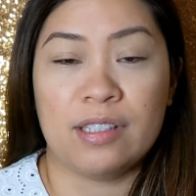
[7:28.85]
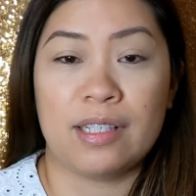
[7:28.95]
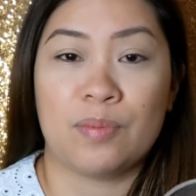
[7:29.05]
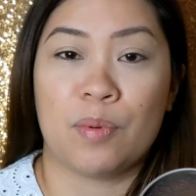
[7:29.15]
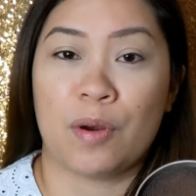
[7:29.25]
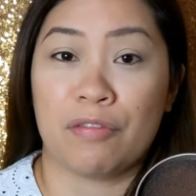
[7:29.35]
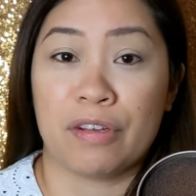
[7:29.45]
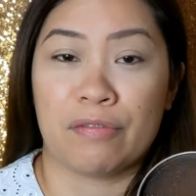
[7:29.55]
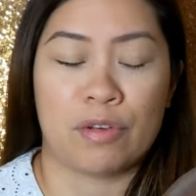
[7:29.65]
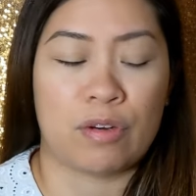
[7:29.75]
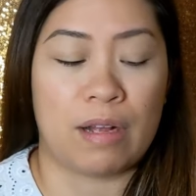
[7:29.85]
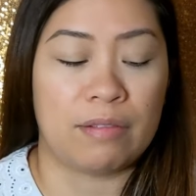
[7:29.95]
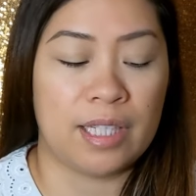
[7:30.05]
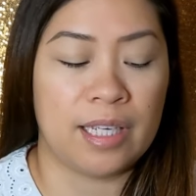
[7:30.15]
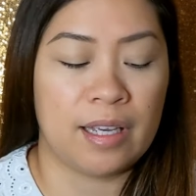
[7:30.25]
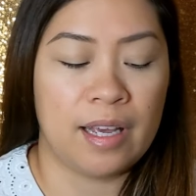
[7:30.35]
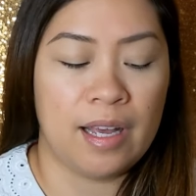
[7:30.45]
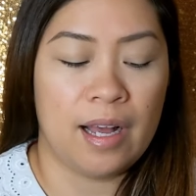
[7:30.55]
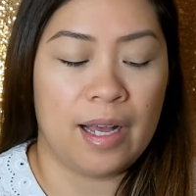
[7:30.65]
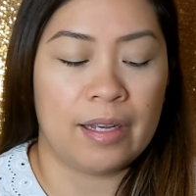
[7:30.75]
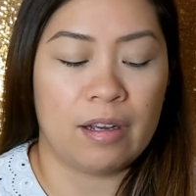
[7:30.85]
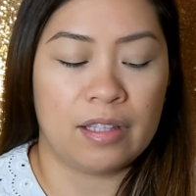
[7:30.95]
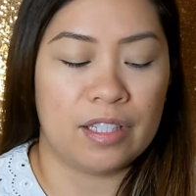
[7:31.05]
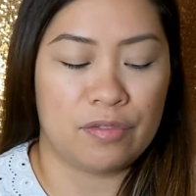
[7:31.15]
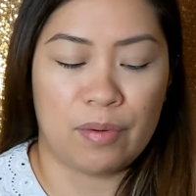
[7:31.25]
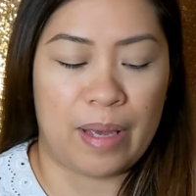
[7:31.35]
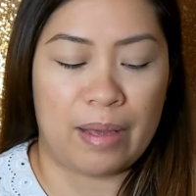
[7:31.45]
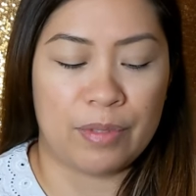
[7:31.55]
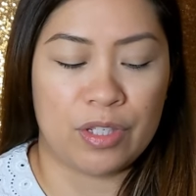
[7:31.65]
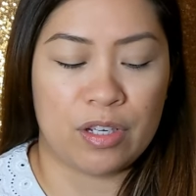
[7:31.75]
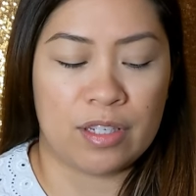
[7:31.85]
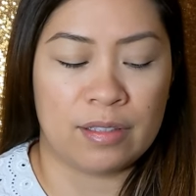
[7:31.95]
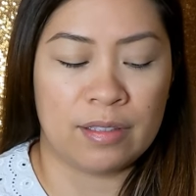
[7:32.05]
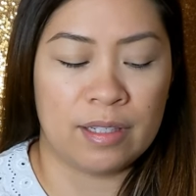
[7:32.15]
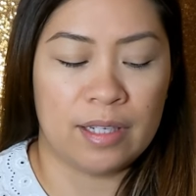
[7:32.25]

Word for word: It's perfect for traveling. I got this from Amazon.